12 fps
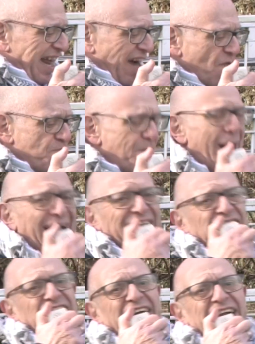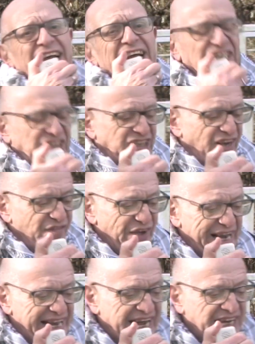of Palestinian
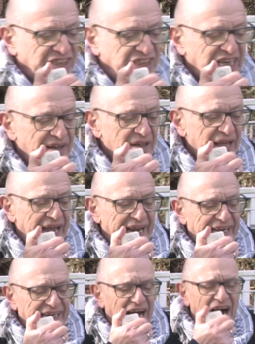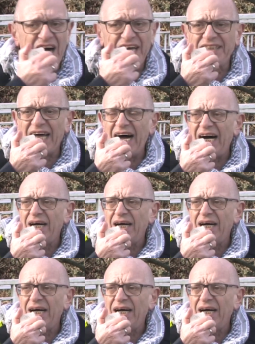civilians in Gaza.